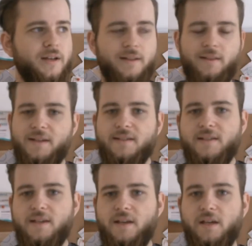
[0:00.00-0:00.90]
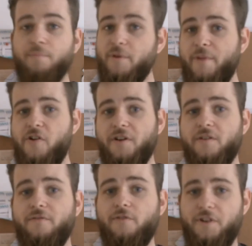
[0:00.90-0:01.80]
Let's say Captain
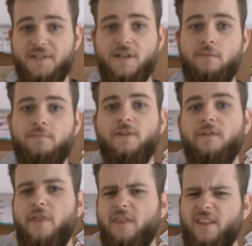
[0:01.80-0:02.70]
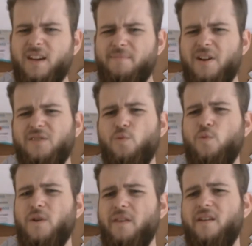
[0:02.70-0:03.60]
America, for example. Think about
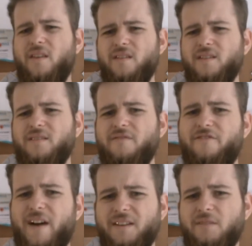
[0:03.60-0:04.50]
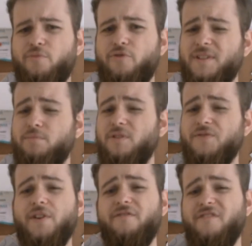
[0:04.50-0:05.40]
what the defining principles
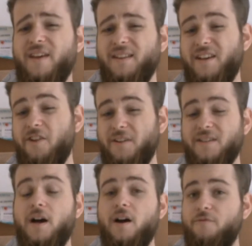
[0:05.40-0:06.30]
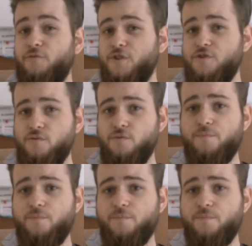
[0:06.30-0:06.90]
of that character are for you.